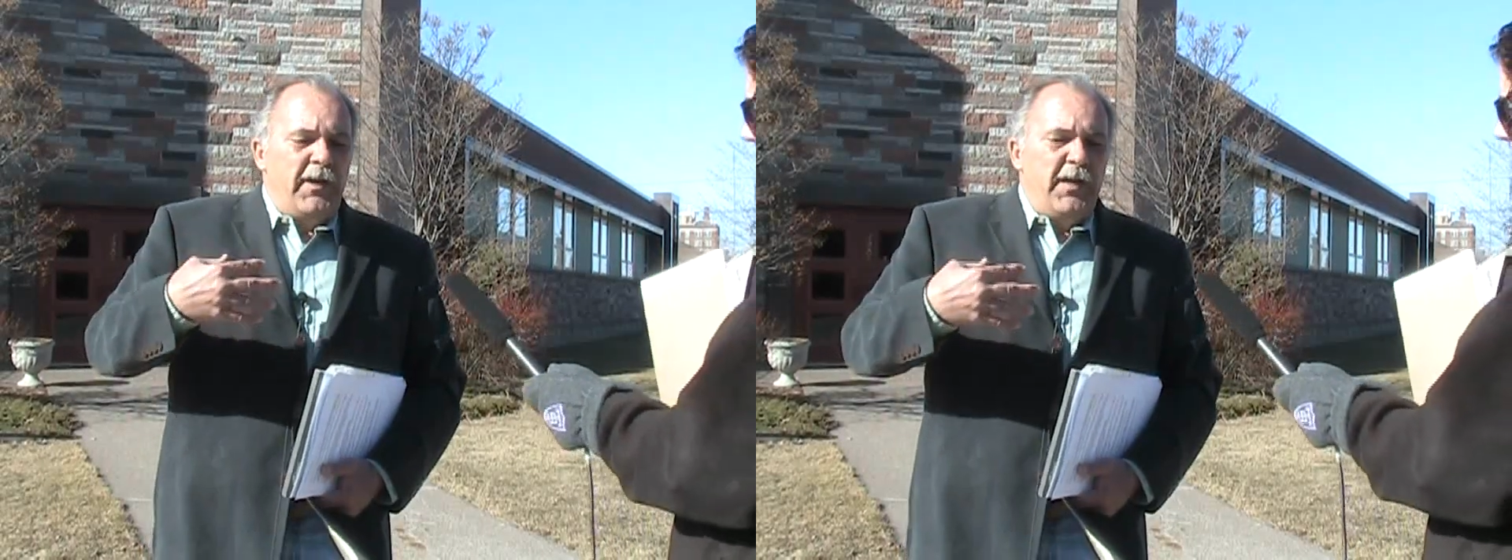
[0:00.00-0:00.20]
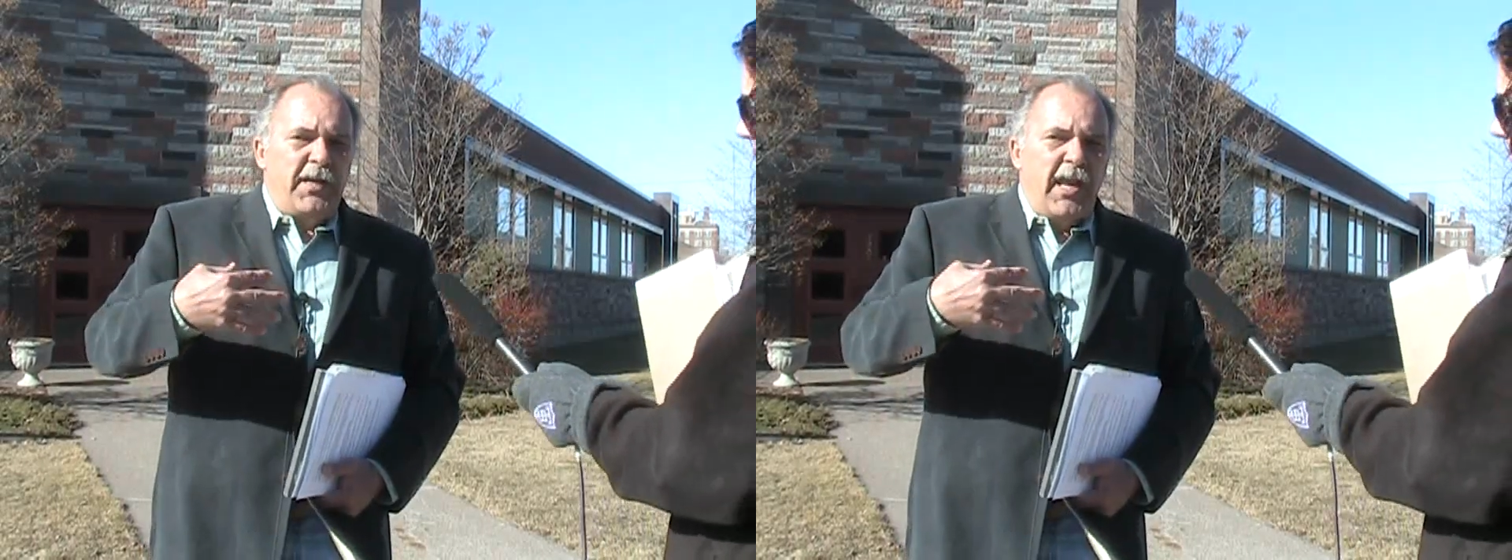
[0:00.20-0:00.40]

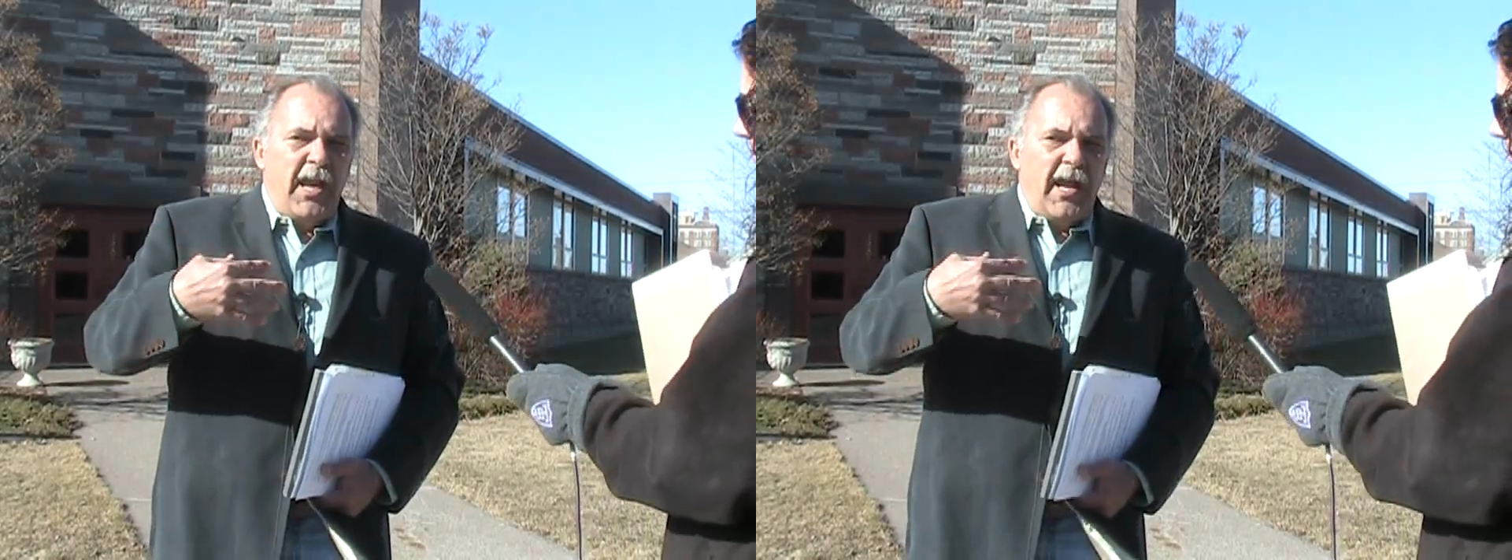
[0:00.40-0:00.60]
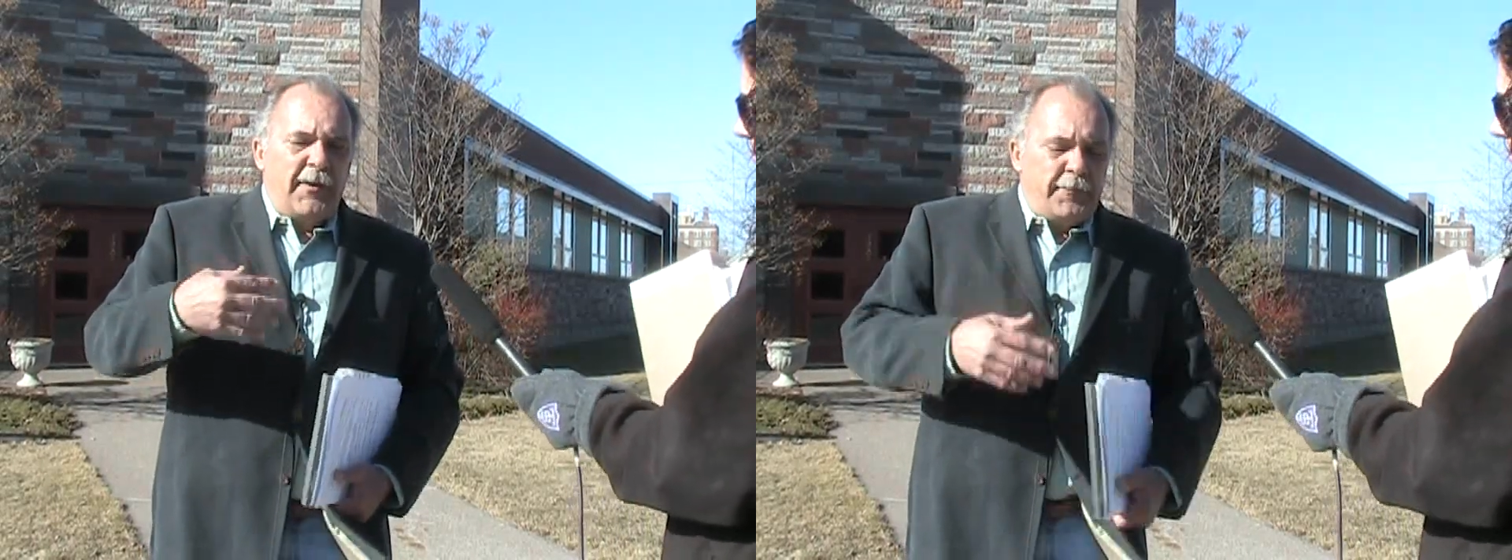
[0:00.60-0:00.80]
he
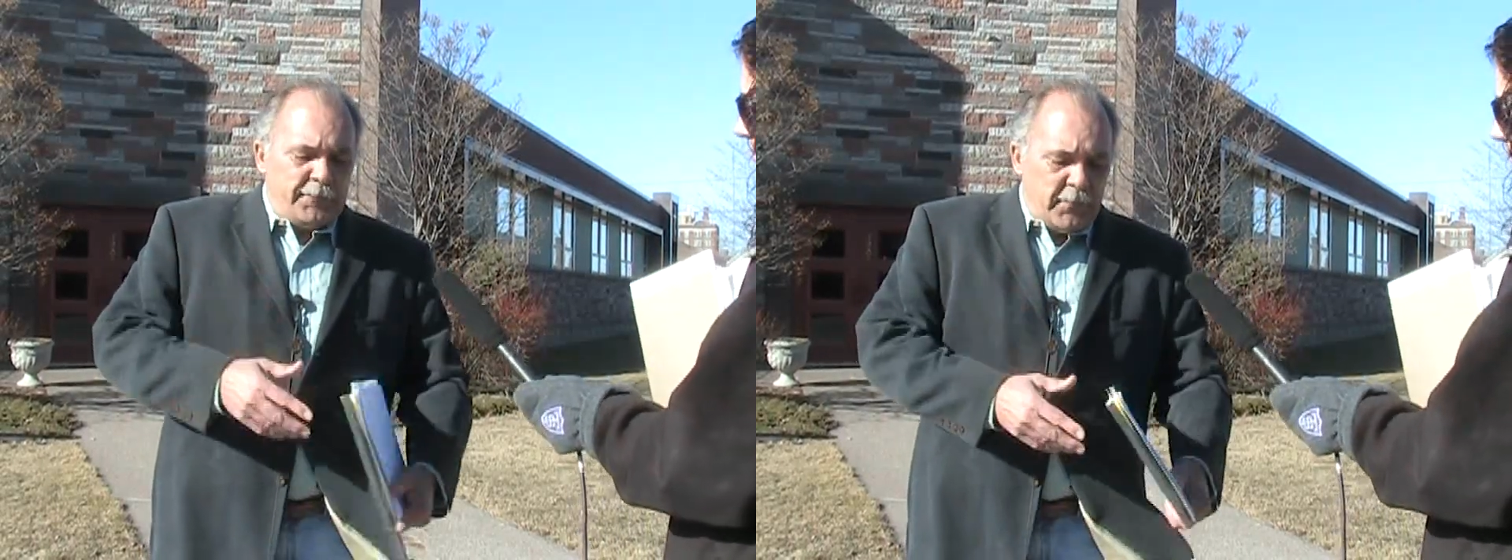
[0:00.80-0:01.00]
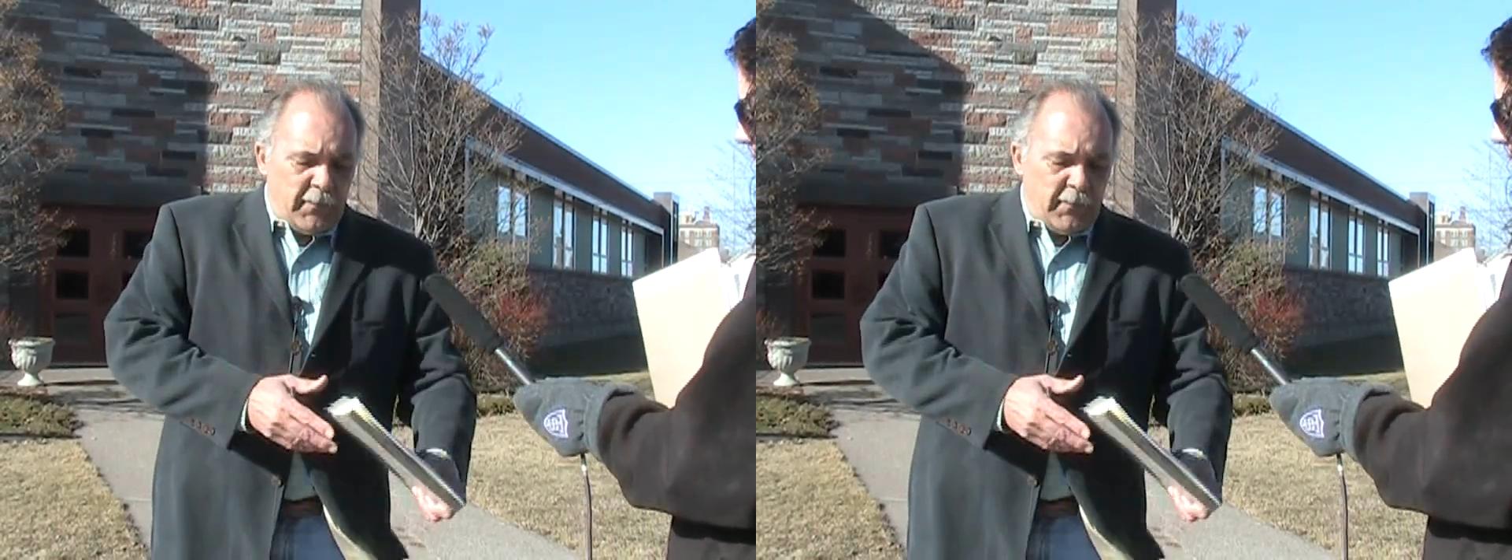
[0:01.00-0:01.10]
can